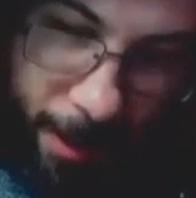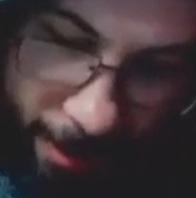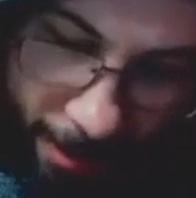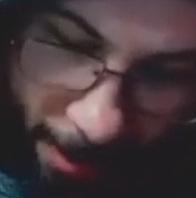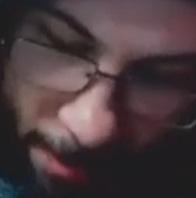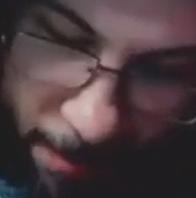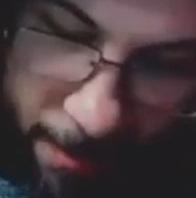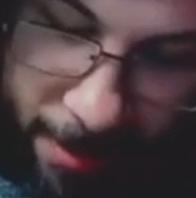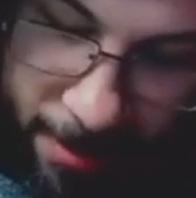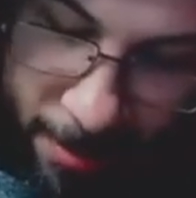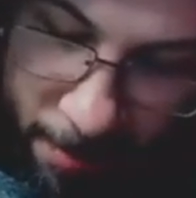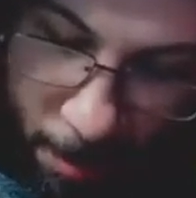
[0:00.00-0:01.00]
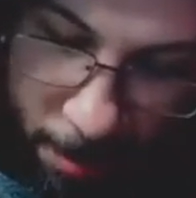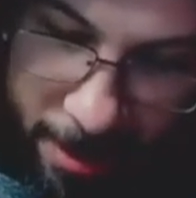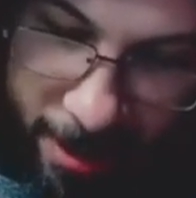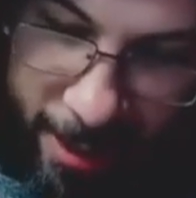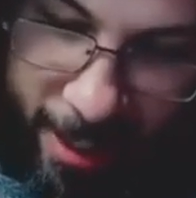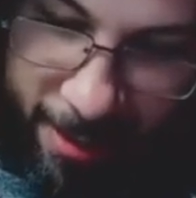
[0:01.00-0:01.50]
I know there's some
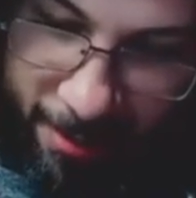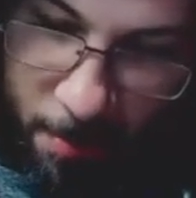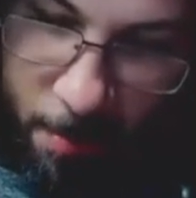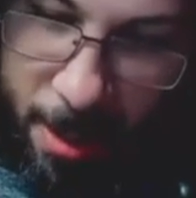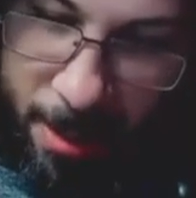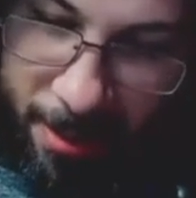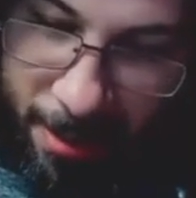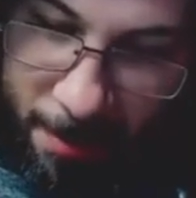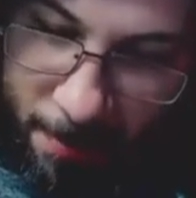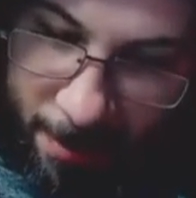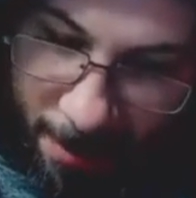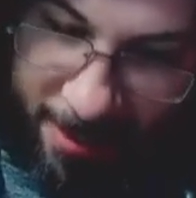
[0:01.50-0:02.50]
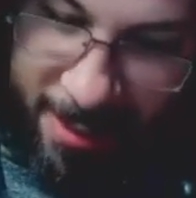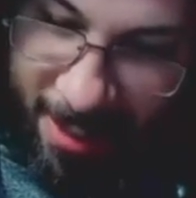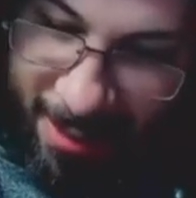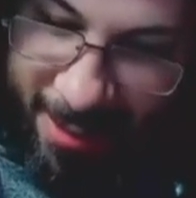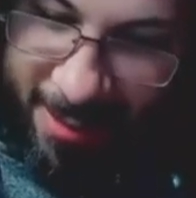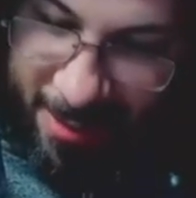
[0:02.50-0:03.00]
logic there somewhere. I'm not
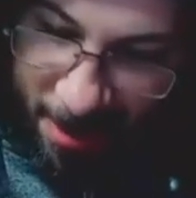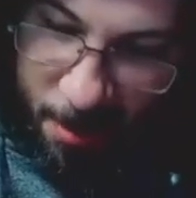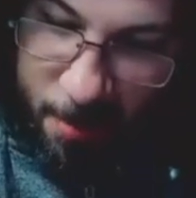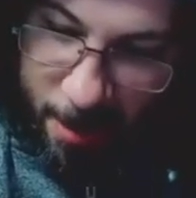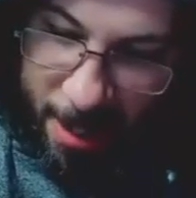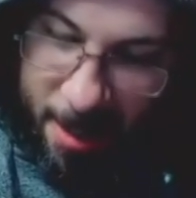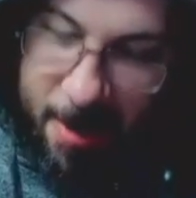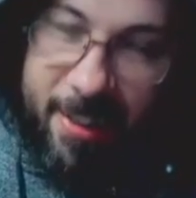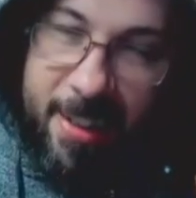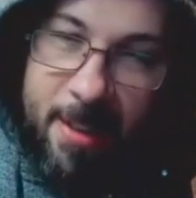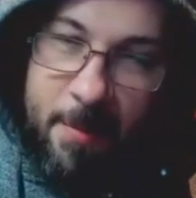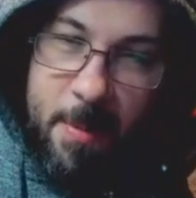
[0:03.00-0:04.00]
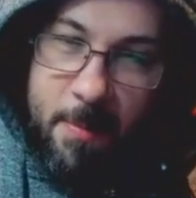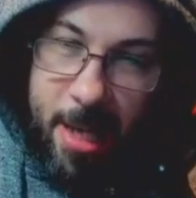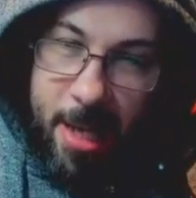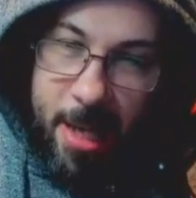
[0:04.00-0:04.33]
entirely sure where, but